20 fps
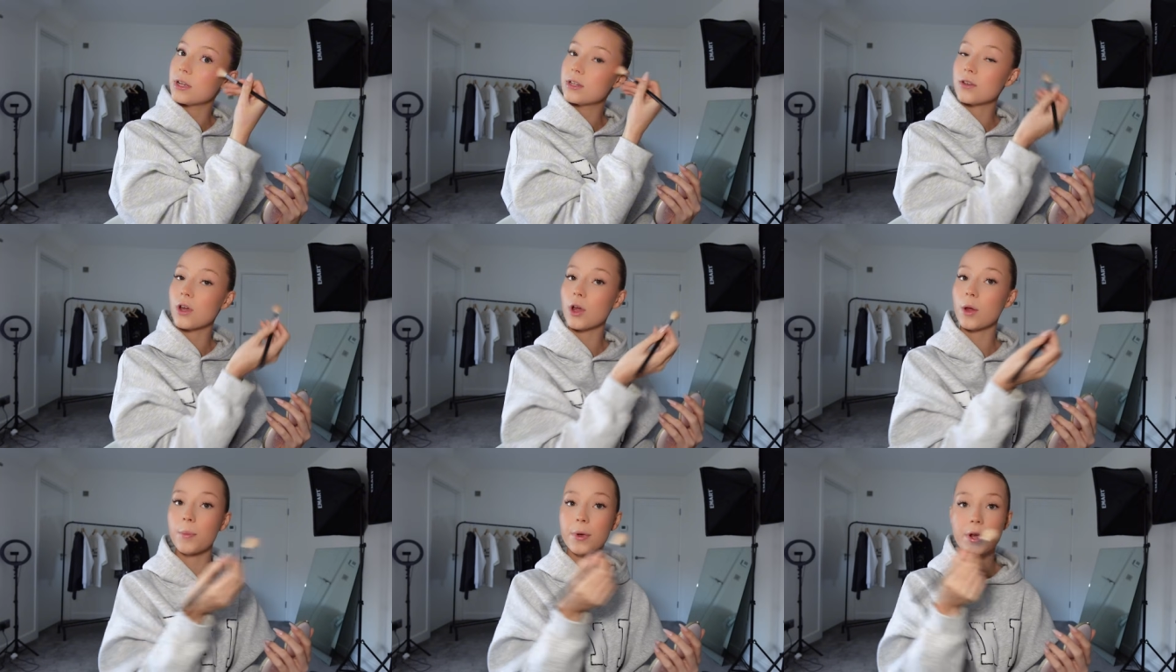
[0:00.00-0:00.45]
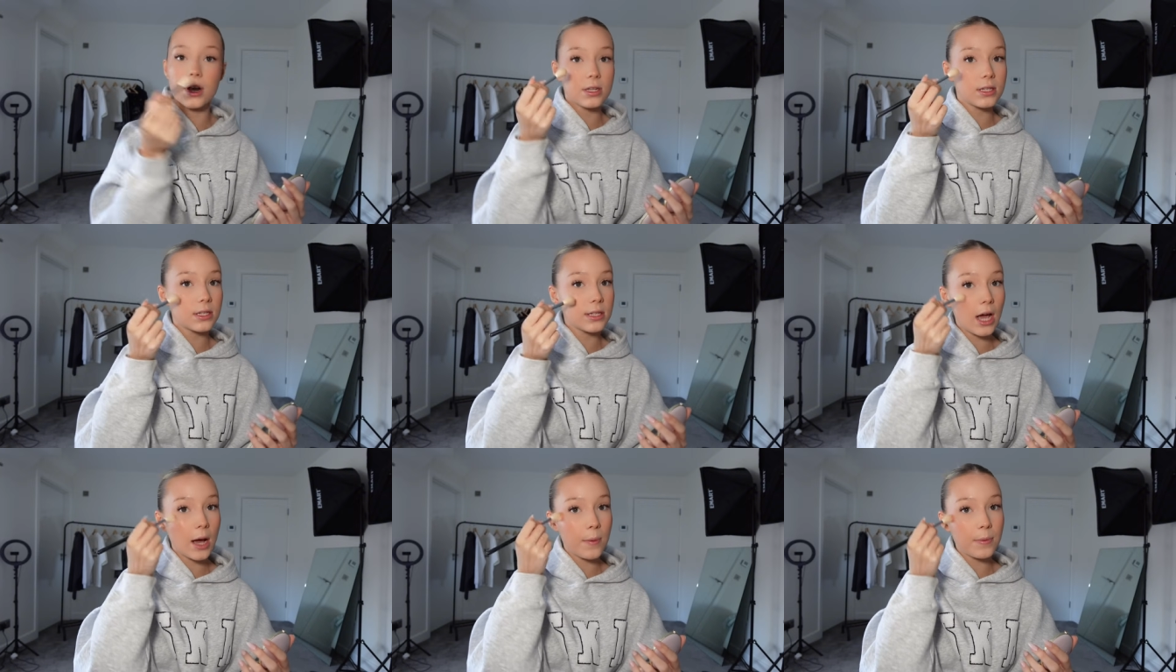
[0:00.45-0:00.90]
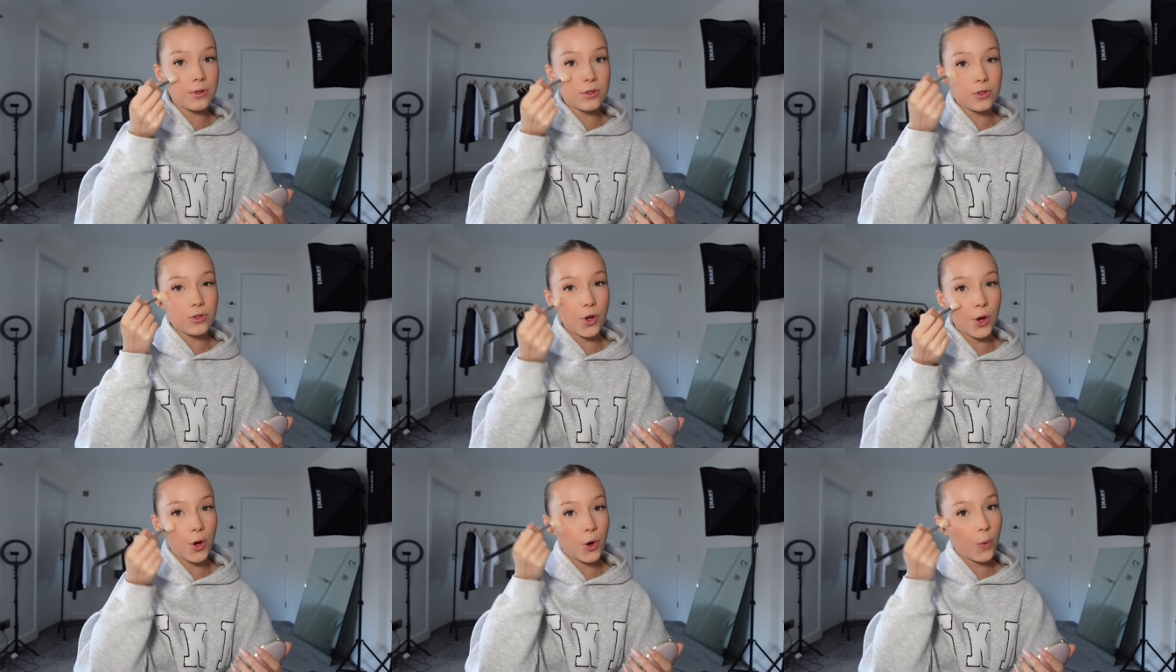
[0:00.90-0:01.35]
So because it's happened
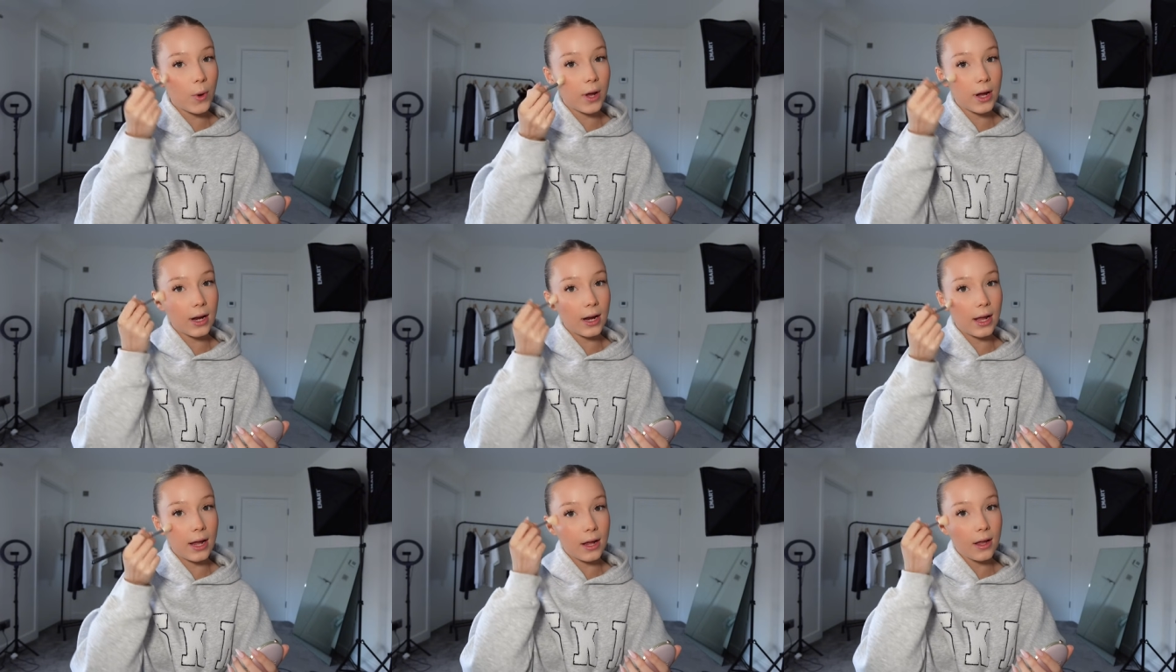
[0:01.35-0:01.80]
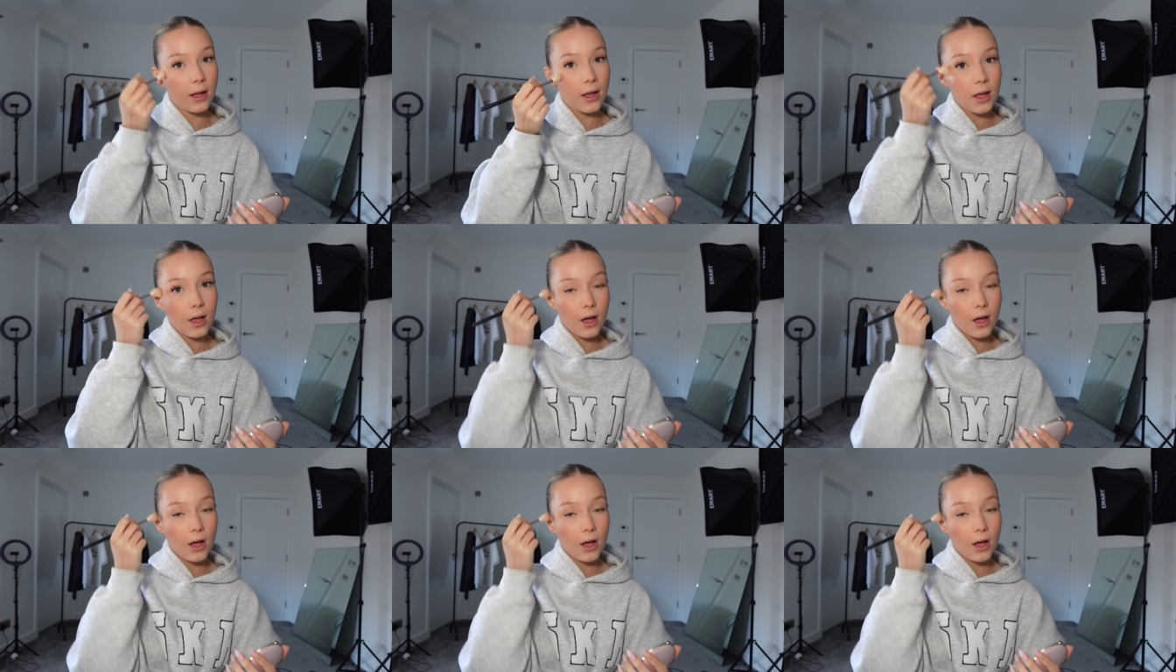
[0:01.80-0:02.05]
so quickly,